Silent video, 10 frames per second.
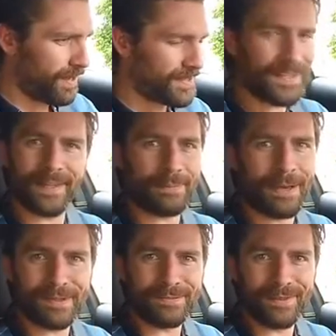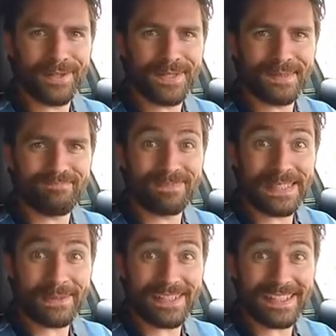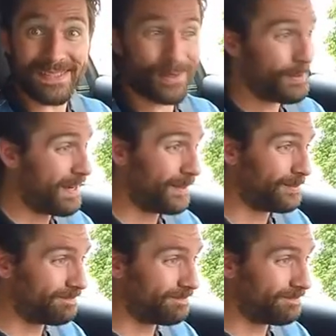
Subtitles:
stunning mountain roads, see what this thing's all about.